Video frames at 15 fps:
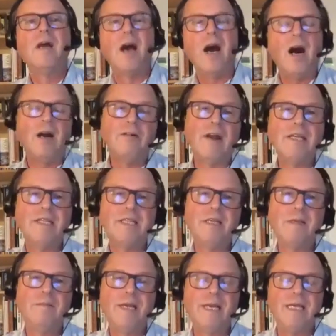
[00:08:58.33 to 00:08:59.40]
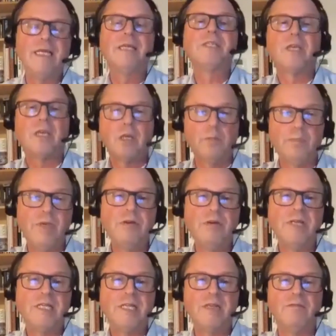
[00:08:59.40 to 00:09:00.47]
RADB is a
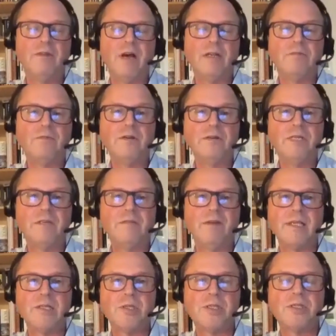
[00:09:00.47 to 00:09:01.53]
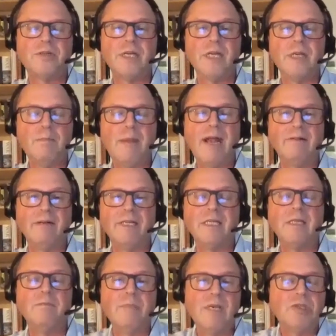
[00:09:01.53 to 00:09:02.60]
community-run routing registry in
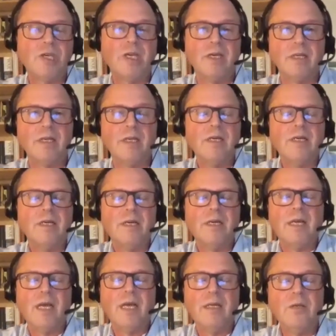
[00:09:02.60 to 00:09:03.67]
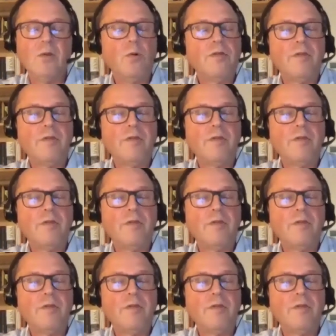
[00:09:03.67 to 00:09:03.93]
Merritt, in Michigan, in North